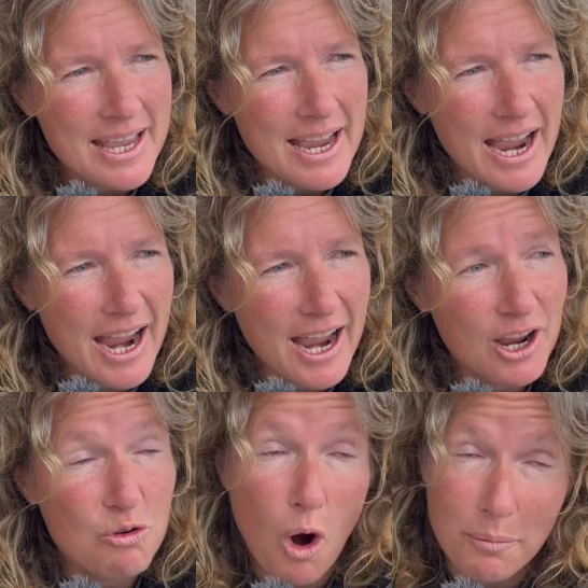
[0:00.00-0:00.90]

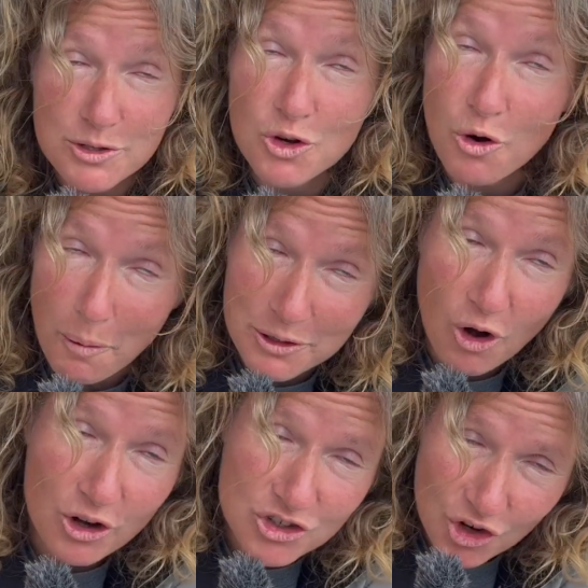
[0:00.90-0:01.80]
Sir Robin
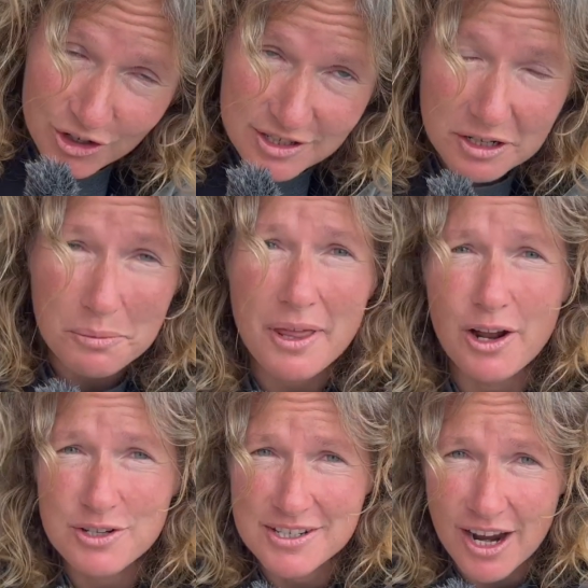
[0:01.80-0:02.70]
Knox Johnston,
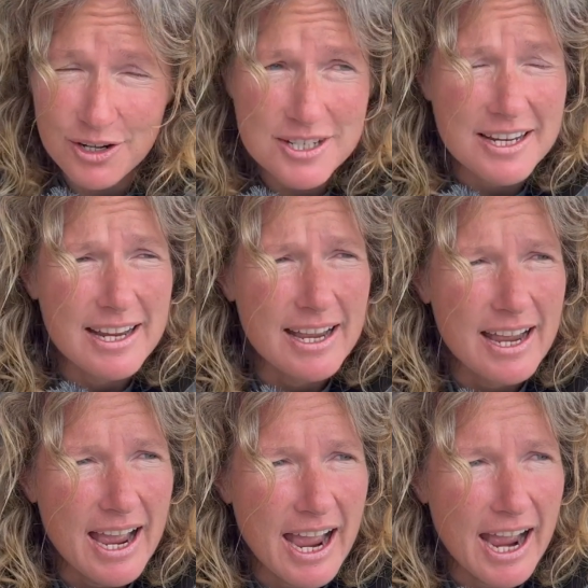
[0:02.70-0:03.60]
without a doubt.
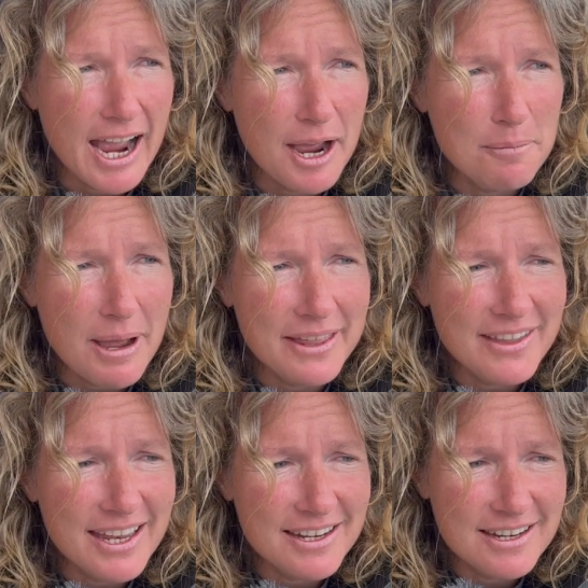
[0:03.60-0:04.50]
And
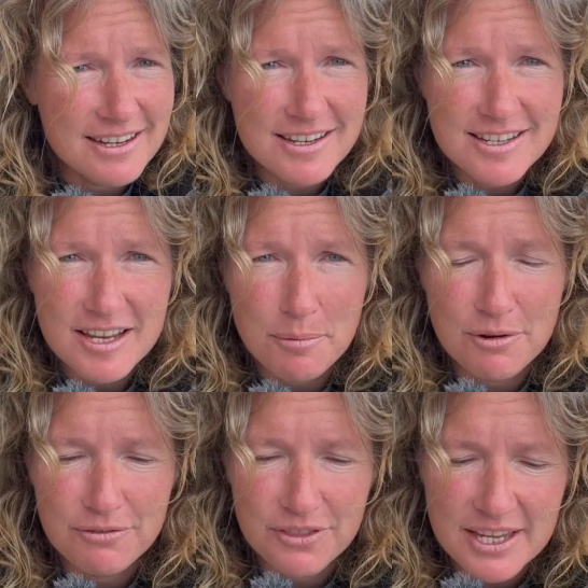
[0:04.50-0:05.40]
then some
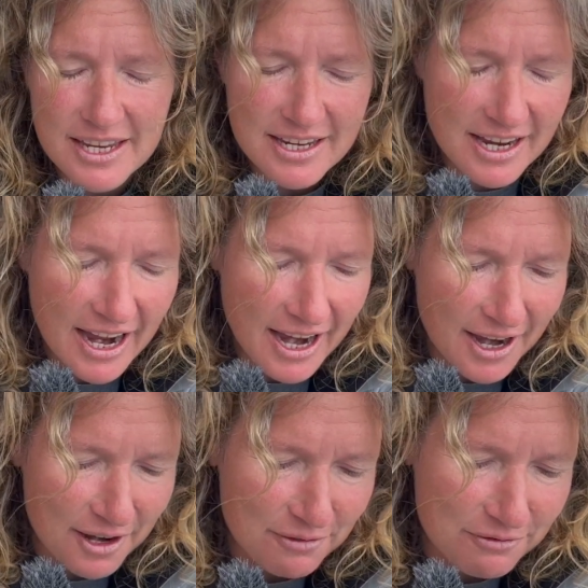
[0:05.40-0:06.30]
of
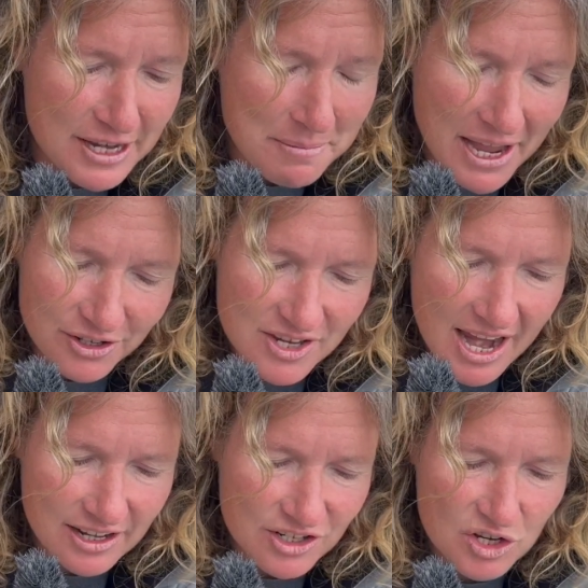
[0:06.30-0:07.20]
the female
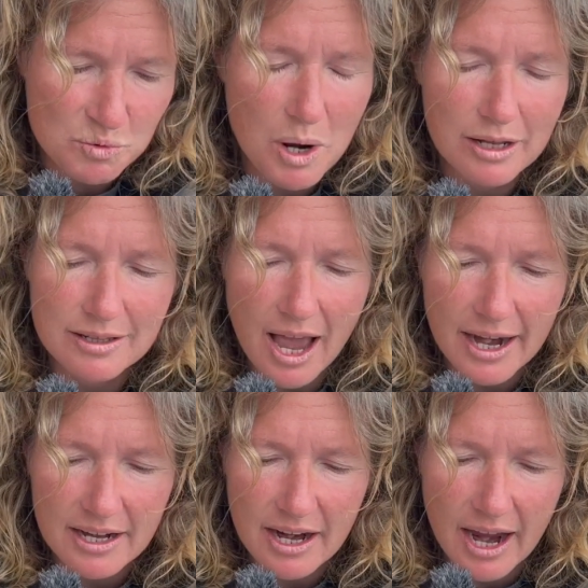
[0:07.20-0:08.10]
sailors as well, like